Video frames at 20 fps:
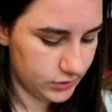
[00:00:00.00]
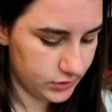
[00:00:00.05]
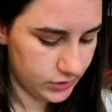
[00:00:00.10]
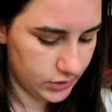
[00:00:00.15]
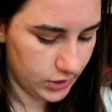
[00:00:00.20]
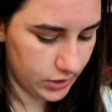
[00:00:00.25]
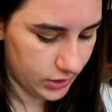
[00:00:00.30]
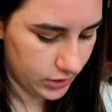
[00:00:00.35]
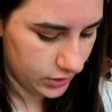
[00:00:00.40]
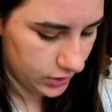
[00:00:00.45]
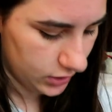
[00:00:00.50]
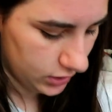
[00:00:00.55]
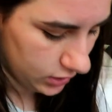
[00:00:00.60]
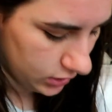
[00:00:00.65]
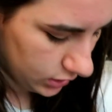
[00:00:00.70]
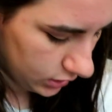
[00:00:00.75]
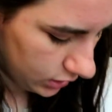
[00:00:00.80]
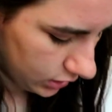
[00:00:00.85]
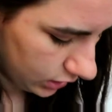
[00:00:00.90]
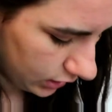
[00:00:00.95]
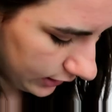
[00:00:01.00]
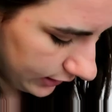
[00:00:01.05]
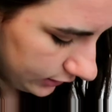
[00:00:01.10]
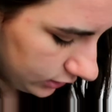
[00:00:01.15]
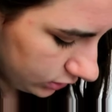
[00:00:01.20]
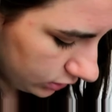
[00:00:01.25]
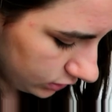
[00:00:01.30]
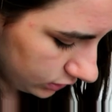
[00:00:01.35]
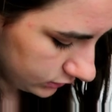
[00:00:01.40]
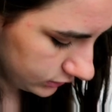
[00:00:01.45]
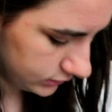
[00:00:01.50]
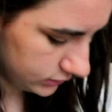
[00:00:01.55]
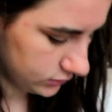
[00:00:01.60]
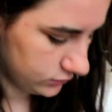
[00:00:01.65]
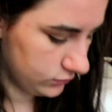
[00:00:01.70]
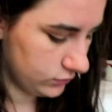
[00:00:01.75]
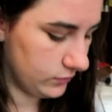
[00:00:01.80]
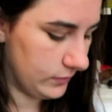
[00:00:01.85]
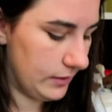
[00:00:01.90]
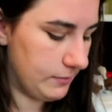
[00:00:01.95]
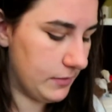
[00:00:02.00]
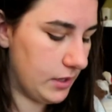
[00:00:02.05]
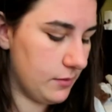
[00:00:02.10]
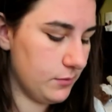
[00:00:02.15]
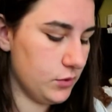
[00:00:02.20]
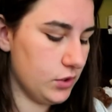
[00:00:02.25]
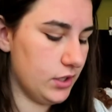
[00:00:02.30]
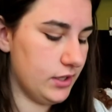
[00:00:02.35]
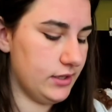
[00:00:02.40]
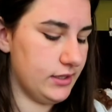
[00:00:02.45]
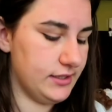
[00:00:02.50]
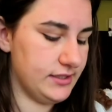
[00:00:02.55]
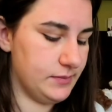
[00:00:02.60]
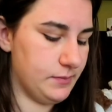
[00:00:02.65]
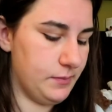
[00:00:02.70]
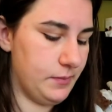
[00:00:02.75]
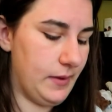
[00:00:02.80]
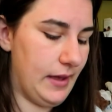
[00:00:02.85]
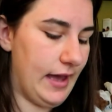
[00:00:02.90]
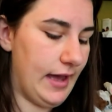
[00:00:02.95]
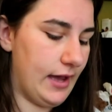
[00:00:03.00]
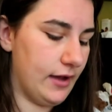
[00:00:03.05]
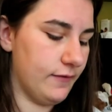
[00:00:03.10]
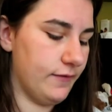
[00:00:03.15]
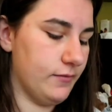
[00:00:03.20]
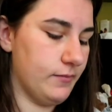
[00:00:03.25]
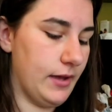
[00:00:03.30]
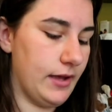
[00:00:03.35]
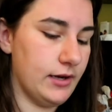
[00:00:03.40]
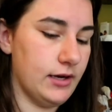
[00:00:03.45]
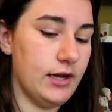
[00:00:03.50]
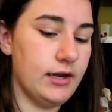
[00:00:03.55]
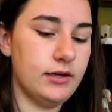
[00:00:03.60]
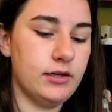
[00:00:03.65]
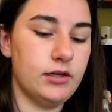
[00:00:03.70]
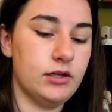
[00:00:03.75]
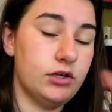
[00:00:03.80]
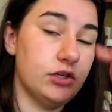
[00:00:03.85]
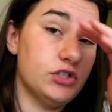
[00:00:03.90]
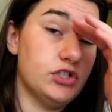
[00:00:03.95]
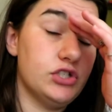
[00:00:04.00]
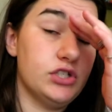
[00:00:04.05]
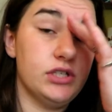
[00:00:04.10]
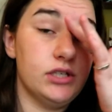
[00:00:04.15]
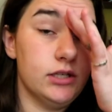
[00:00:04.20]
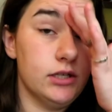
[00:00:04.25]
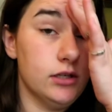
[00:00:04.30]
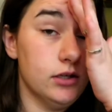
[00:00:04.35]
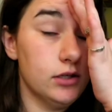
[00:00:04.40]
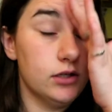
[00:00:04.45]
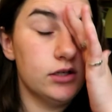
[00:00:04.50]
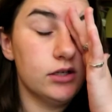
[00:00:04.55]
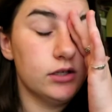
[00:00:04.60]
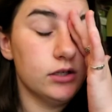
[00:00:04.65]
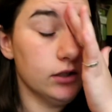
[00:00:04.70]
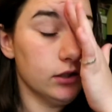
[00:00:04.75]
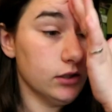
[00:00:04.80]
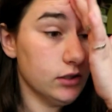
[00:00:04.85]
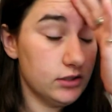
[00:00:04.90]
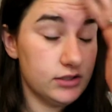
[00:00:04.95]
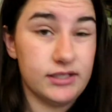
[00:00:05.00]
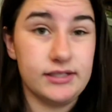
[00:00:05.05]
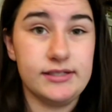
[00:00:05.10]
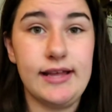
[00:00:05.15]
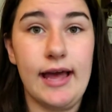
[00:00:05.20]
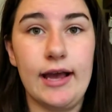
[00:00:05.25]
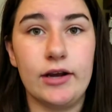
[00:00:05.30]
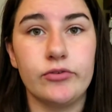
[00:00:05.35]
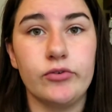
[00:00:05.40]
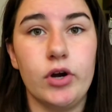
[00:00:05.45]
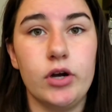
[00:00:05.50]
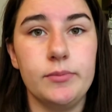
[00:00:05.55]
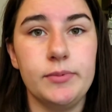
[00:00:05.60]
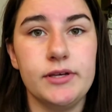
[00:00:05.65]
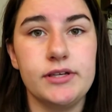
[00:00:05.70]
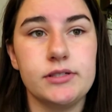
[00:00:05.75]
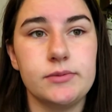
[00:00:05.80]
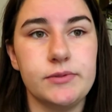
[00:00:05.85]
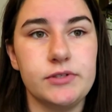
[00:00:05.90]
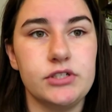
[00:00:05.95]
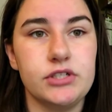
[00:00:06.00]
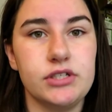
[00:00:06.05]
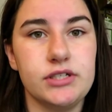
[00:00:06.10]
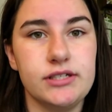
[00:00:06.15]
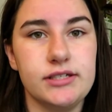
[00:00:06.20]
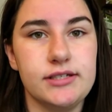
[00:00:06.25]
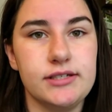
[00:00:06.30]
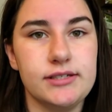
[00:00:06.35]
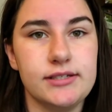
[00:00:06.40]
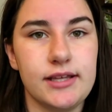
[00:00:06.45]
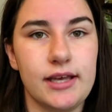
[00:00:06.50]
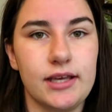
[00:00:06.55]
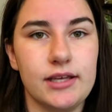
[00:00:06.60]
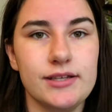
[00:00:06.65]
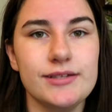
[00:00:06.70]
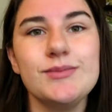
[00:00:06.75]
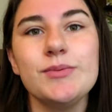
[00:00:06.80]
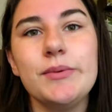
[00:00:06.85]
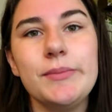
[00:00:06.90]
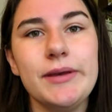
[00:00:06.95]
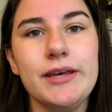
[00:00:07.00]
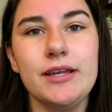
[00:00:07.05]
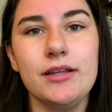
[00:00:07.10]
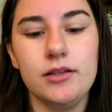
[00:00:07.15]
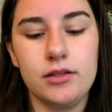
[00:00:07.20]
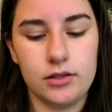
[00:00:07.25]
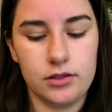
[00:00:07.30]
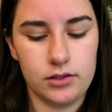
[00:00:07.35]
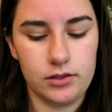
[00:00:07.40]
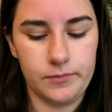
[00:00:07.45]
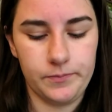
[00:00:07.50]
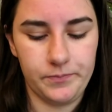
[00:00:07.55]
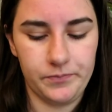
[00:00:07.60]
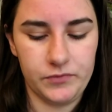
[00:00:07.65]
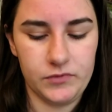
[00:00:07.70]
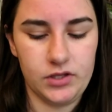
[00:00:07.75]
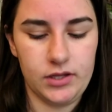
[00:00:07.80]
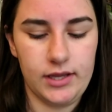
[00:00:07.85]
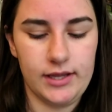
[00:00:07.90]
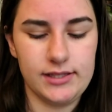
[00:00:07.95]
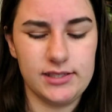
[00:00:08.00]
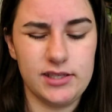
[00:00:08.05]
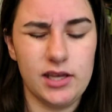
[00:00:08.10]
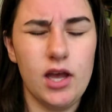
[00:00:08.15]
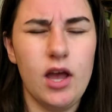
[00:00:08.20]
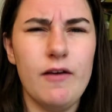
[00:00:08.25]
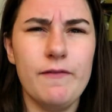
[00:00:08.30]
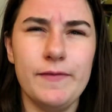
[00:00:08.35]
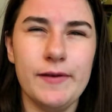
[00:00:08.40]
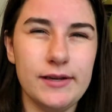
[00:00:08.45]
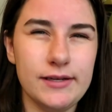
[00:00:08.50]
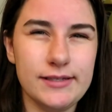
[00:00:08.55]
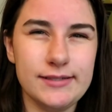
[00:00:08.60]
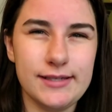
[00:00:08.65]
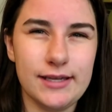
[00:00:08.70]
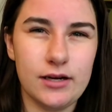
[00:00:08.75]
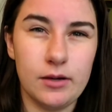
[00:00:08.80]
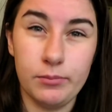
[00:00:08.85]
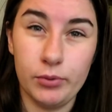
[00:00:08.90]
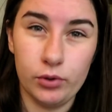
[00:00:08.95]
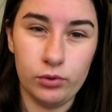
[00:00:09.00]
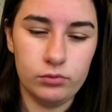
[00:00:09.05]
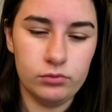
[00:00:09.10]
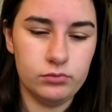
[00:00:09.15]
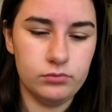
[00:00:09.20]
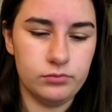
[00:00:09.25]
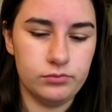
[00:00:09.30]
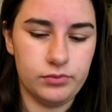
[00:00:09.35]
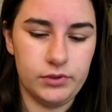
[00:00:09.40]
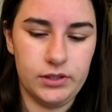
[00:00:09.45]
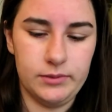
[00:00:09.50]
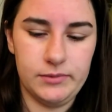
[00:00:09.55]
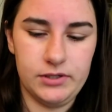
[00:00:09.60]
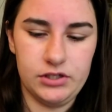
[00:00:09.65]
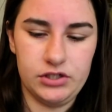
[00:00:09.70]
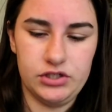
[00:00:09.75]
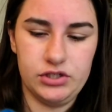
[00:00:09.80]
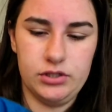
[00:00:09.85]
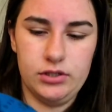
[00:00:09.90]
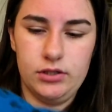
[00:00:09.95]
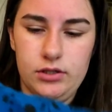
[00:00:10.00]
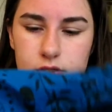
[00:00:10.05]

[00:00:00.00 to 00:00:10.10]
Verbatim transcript: so I got, well, my mum got this bag for my nana because she does acrobics, which is like a swimming, it's fitness in a pool pretty much.